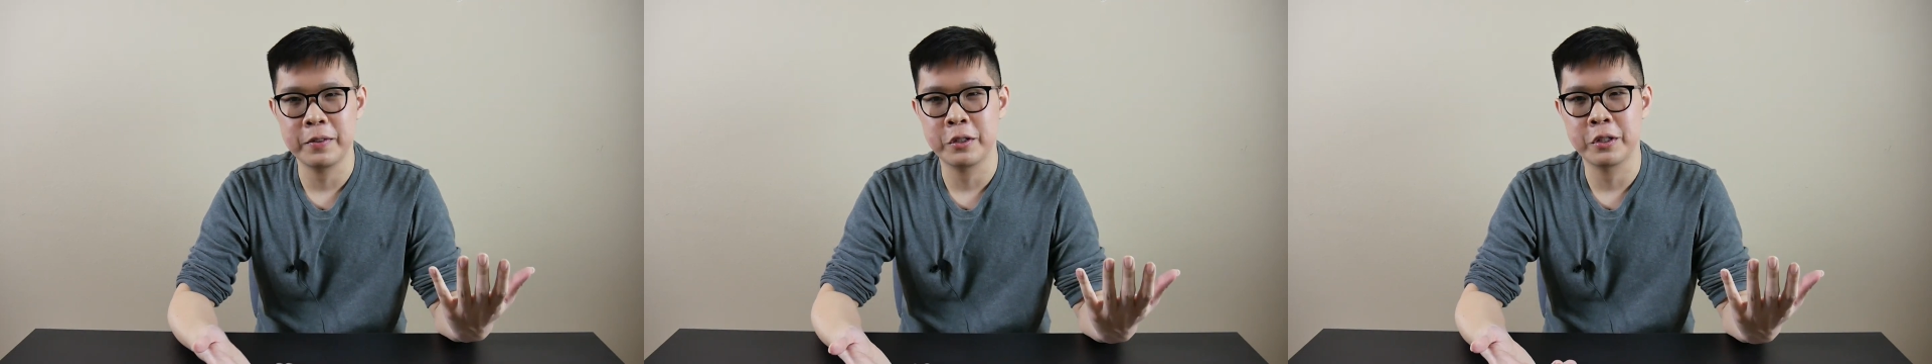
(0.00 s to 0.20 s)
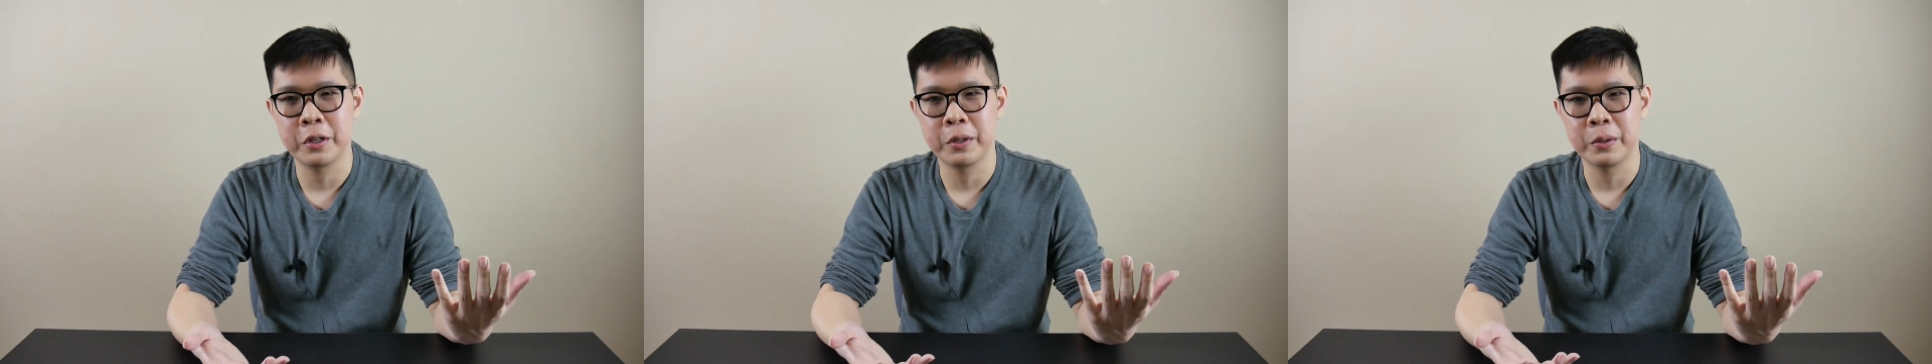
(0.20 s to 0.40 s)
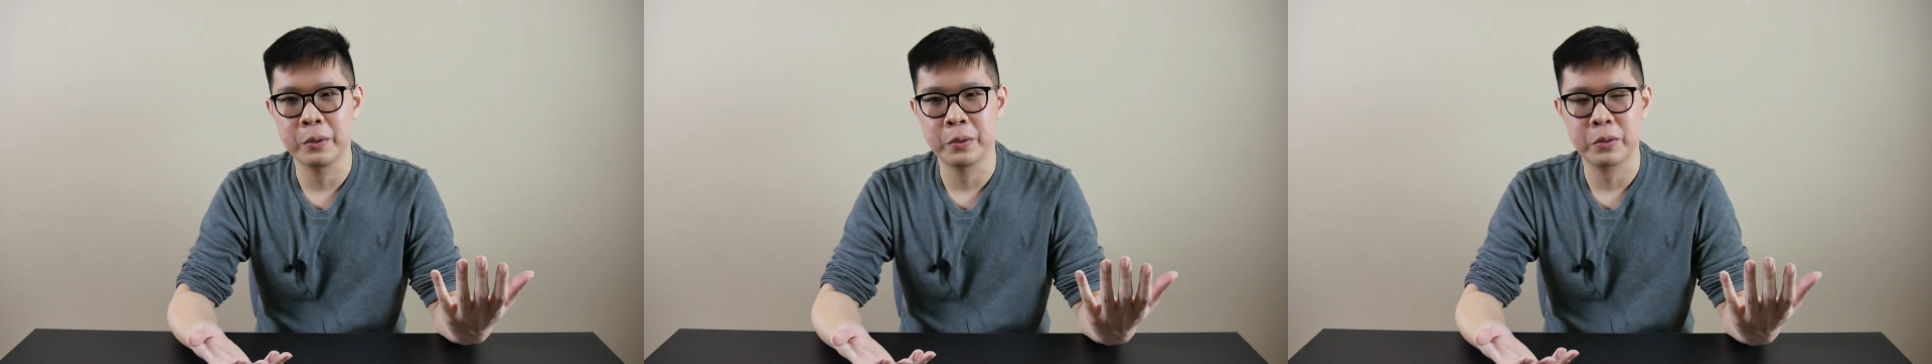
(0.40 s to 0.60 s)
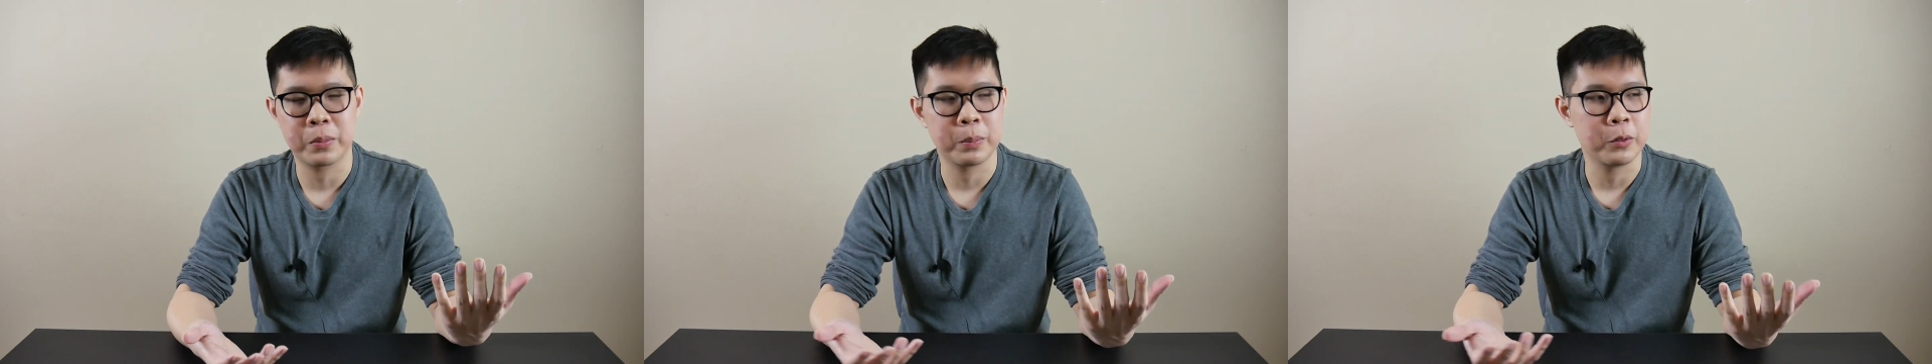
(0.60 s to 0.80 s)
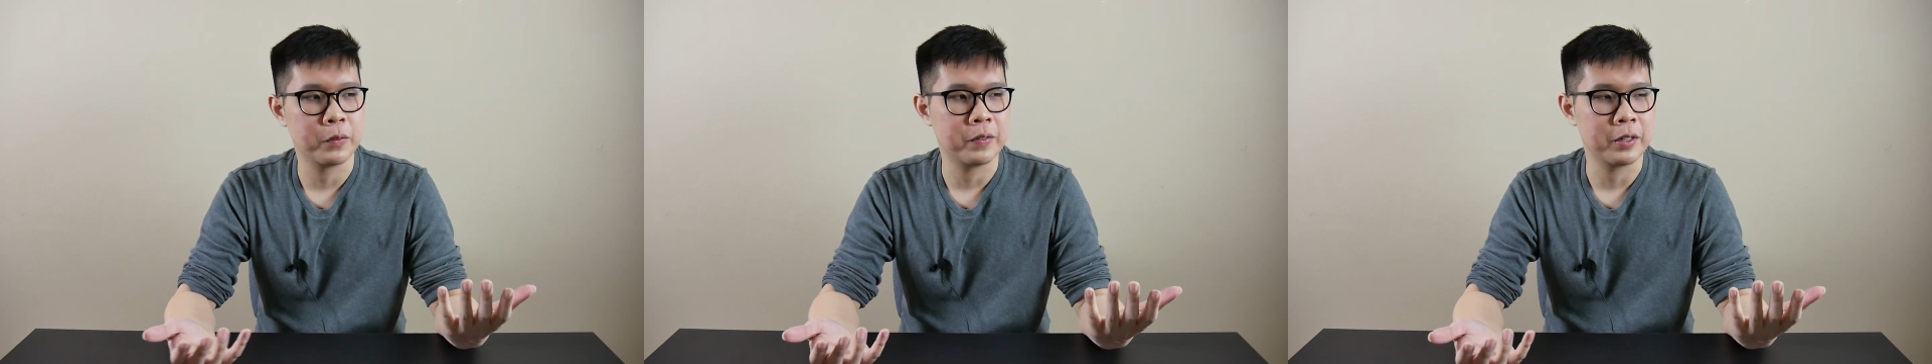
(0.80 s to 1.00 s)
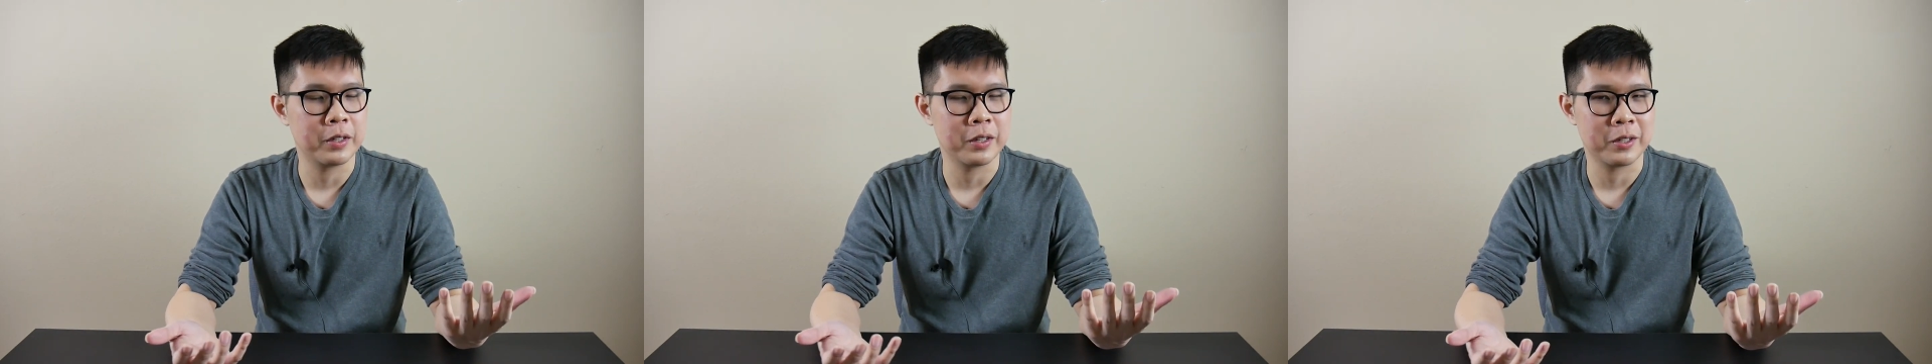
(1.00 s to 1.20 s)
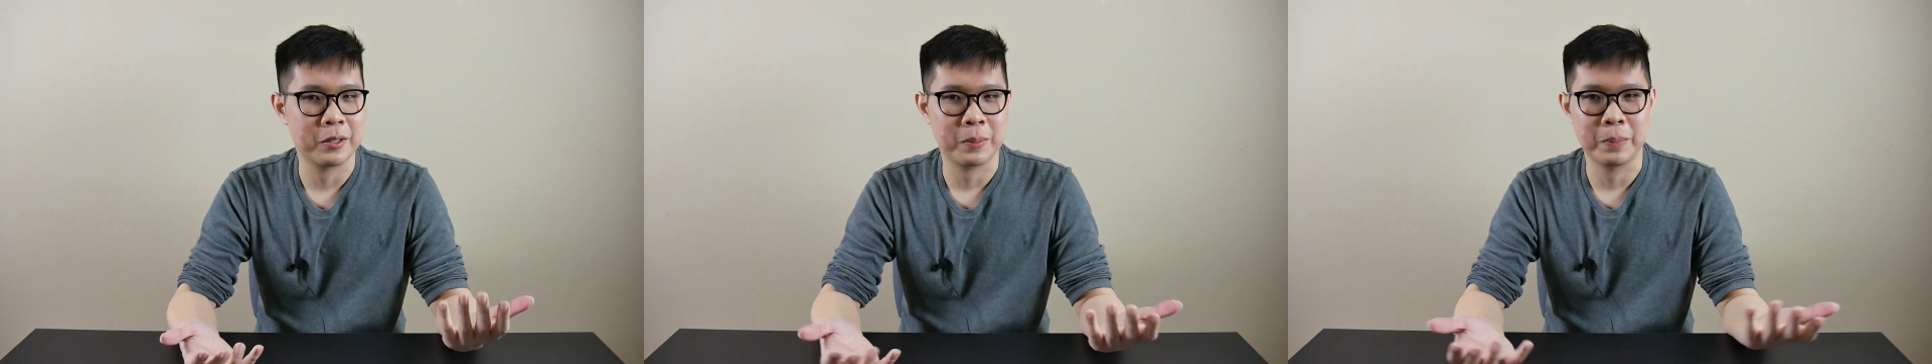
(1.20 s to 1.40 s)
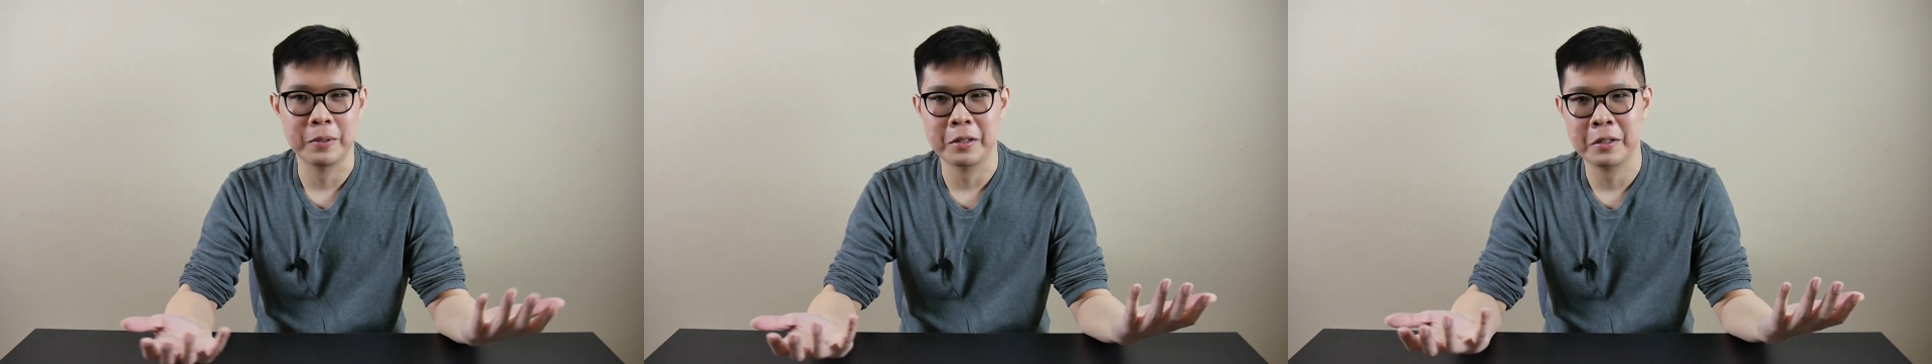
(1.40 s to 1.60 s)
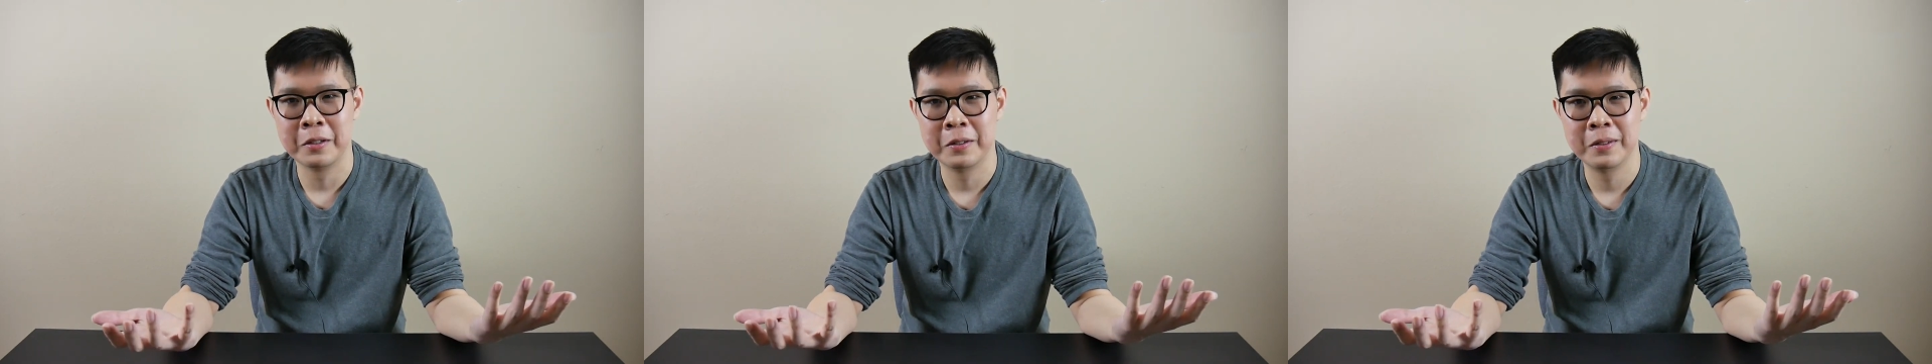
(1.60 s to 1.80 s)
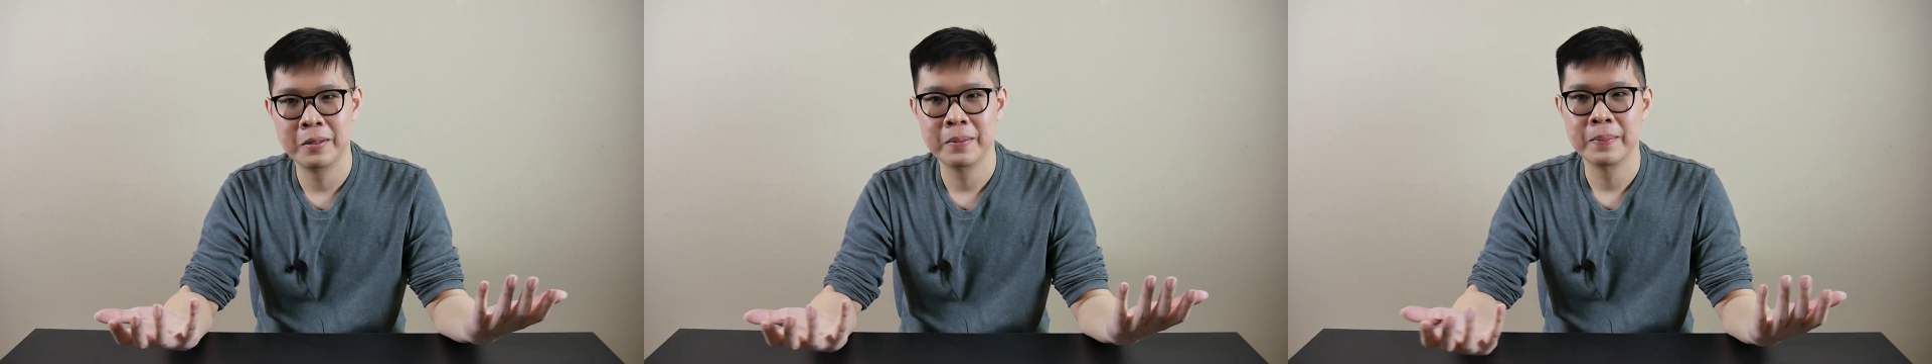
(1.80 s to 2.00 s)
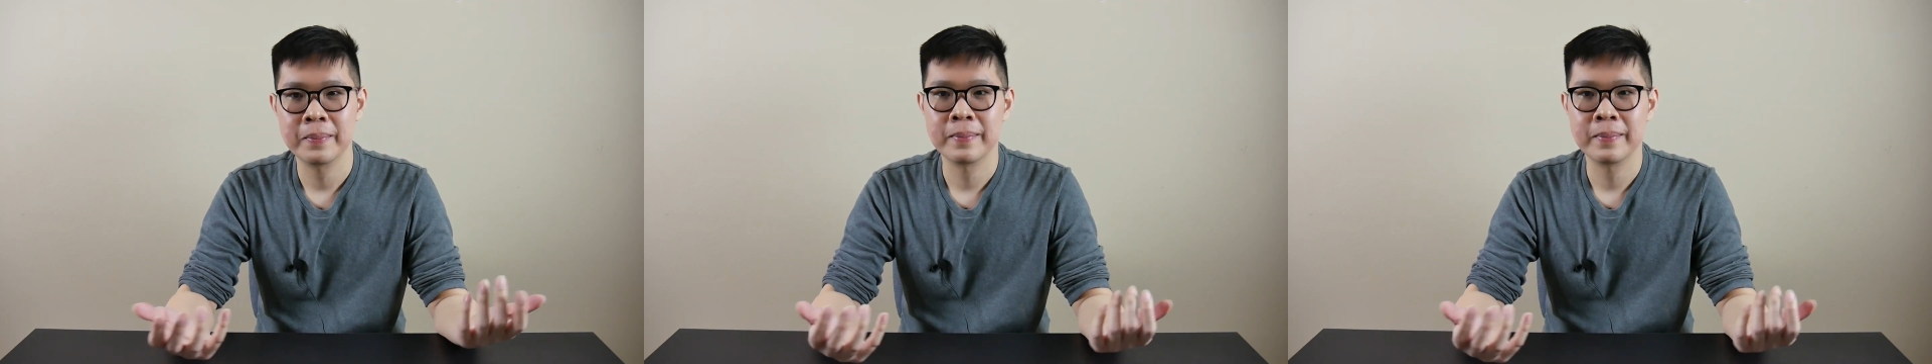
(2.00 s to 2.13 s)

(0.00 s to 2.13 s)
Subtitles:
shows, movies, books.